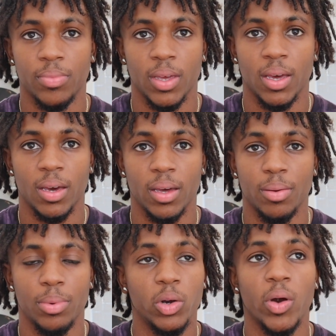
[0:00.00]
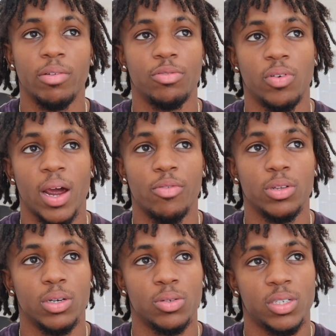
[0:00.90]
and be grateful for every
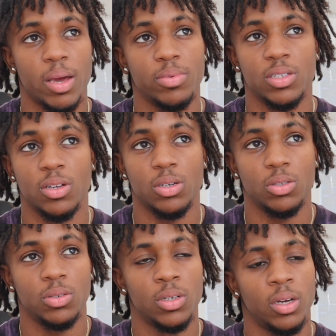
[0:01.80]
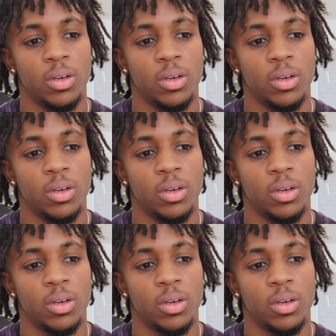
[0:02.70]
little stepping stone,